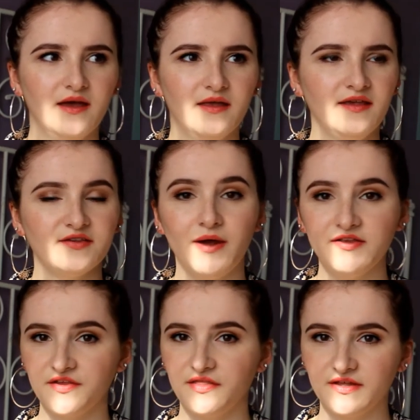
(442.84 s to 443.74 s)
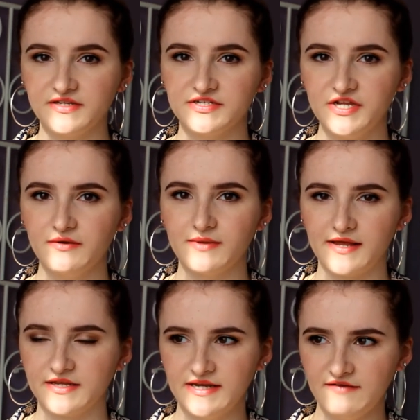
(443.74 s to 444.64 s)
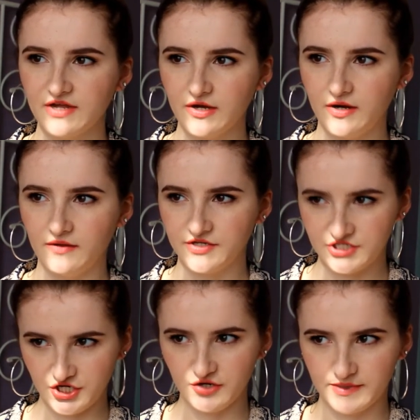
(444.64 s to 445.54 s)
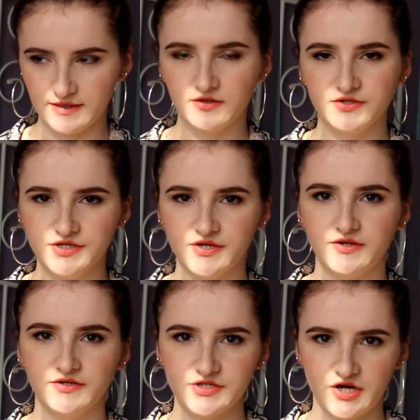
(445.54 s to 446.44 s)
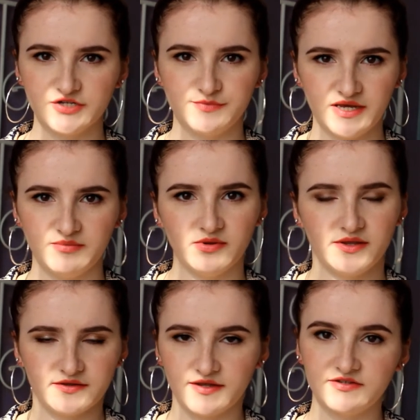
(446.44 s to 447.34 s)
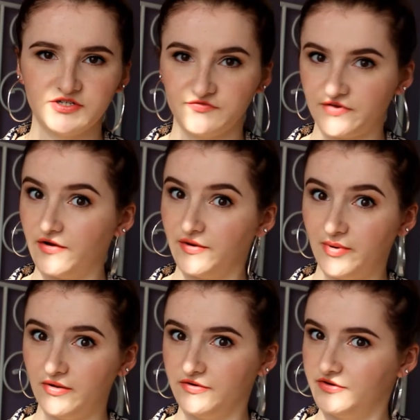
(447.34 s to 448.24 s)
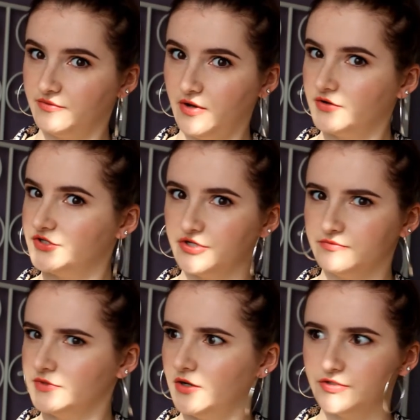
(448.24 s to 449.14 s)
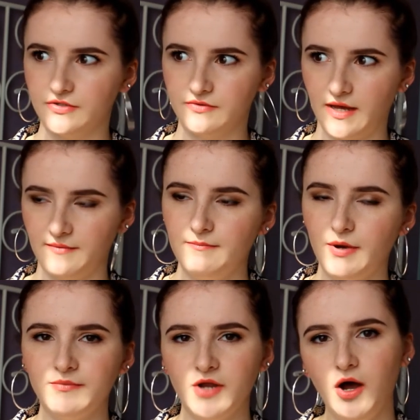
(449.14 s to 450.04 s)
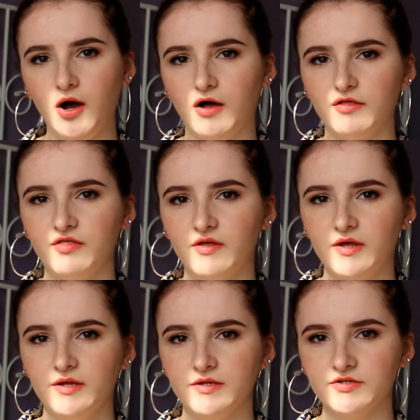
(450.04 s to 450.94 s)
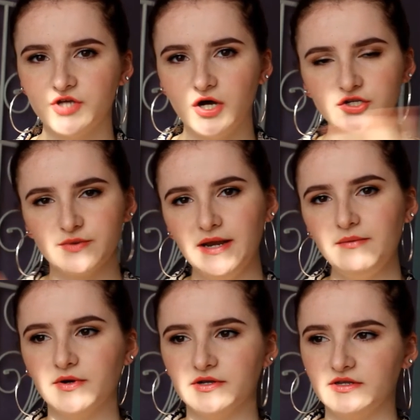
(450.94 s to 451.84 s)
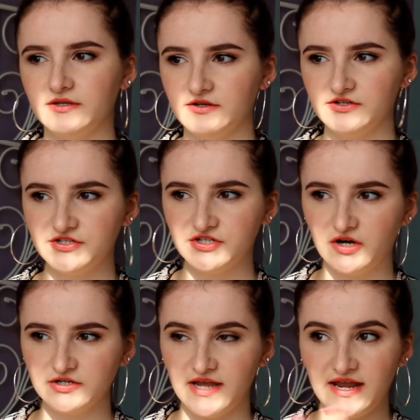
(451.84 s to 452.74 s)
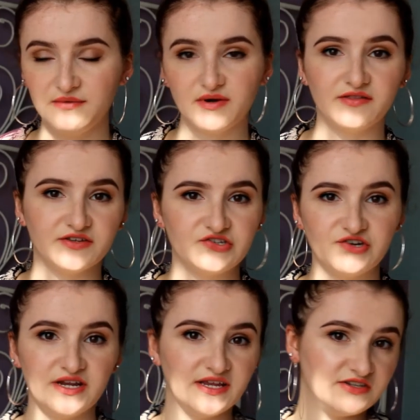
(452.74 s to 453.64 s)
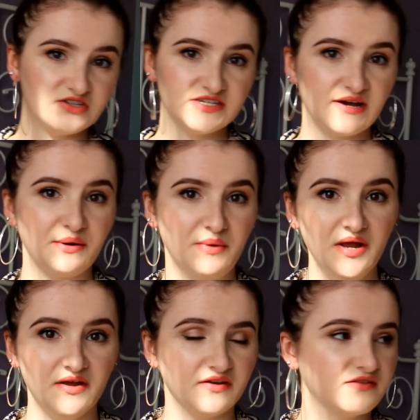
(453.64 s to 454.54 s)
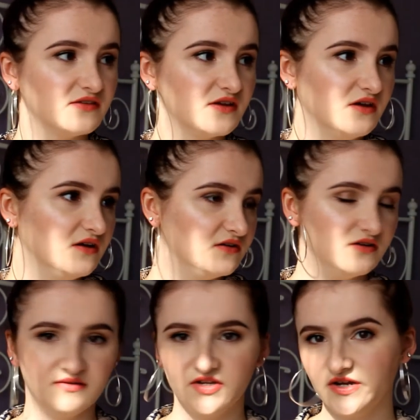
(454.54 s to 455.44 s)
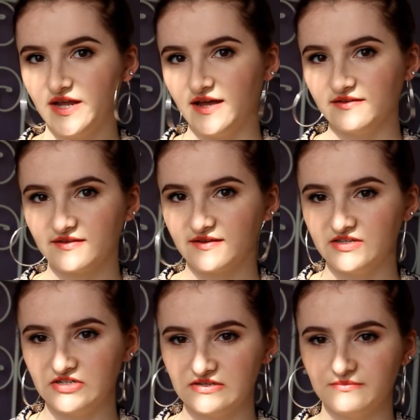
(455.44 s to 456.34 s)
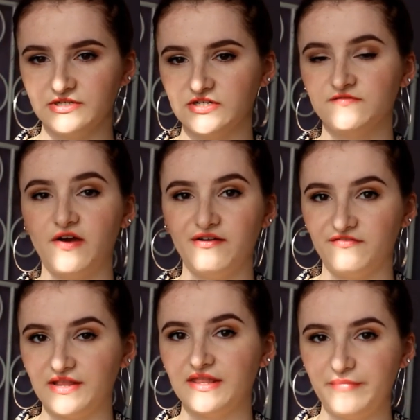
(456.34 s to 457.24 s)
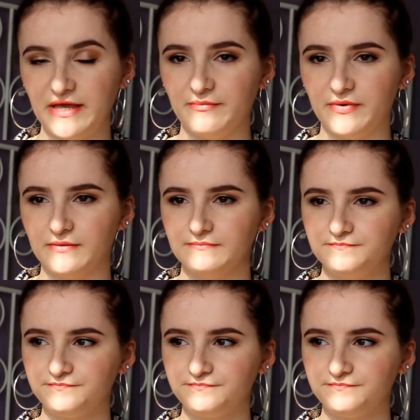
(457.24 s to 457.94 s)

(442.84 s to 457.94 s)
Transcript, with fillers: And that's quite something to do, like you never go on the tube in London and talk to people, that's just frowned upon, do not do that. But up north, you'll talk to anyone, you'll just talk to anyone on the street, it's just how it works. Don't ask, it's just we're just very friendly people.